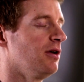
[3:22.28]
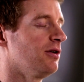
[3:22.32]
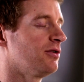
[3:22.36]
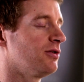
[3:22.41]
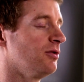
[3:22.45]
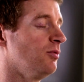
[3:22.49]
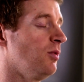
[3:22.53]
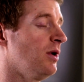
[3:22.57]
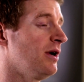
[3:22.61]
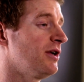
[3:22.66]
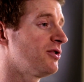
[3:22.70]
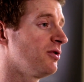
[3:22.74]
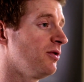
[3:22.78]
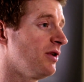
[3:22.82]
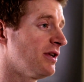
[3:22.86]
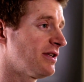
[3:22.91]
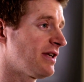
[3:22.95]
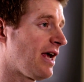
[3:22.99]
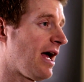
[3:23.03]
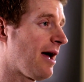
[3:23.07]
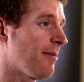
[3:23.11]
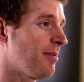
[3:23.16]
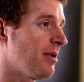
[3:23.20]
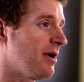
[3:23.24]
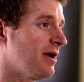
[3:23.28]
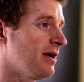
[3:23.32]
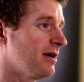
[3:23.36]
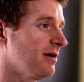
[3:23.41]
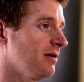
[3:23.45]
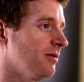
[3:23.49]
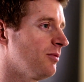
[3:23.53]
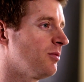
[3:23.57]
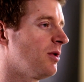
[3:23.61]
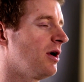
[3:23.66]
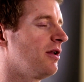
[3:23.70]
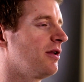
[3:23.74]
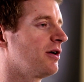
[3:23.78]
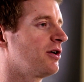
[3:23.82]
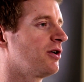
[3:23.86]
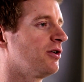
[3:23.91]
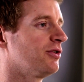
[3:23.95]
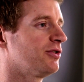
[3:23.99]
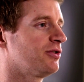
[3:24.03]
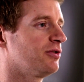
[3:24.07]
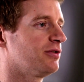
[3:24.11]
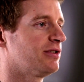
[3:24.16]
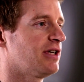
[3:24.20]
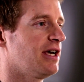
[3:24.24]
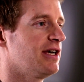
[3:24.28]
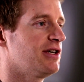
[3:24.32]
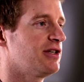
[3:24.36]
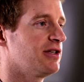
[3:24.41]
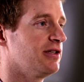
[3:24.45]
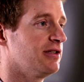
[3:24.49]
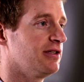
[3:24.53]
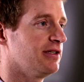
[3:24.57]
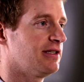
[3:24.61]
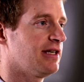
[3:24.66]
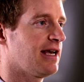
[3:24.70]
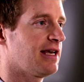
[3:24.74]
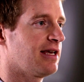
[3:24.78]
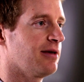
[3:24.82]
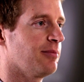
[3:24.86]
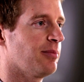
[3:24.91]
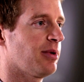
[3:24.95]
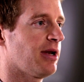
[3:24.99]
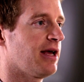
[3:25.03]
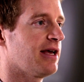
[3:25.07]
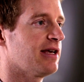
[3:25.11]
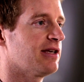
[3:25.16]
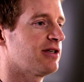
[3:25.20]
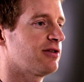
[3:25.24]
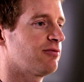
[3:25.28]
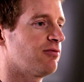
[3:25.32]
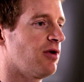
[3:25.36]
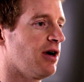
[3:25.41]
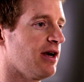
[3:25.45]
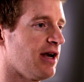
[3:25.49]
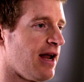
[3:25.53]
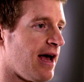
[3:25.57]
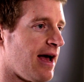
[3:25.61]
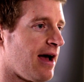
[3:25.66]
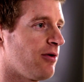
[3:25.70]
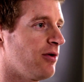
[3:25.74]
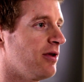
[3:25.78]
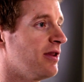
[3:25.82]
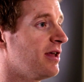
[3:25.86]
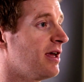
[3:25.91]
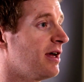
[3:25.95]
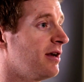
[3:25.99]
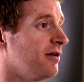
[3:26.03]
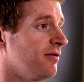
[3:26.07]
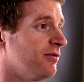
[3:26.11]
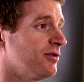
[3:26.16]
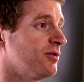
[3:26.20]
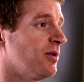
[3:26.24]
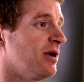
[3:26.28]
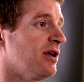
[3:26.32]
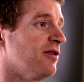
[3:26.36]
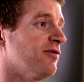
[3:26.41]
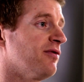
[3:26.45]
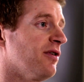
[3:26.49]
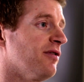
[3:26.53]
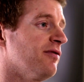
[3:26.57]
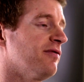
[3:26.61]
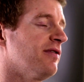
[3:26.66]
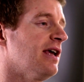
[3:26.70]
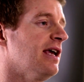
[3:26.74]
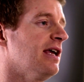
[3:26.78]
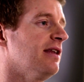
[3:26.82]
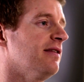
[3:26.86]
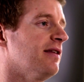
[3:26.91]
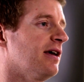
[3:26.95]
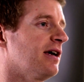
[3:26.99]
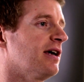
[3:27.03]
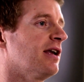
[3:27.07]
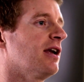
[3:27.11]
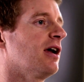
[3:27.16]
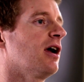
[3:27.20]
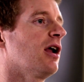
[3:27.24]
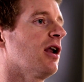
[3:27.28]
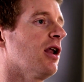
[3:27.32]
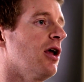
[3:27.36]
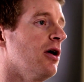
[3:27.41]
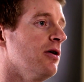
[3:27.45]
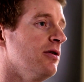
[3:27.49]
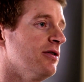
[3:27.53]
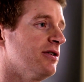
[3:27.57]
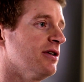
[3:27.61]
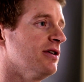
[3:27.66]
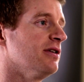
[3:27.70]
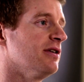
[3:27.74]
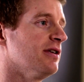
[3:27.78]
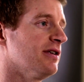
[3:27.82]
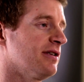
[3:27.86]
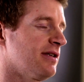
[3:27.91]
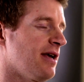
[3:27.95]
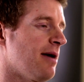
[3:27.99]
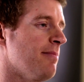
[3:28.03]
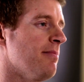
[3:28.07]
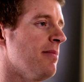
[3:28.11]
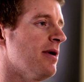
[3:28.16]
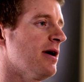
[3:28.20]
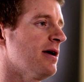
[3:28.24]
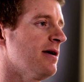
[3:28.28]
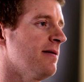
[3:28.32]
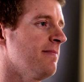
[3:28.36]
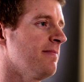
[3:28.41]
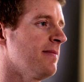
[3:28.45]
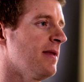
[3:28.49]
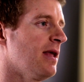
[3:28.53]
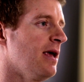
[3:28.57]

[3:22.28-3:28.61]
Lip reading: So when is all this happening? Well, the consultations are taking place right now at the end of 2015. They're going to close in December.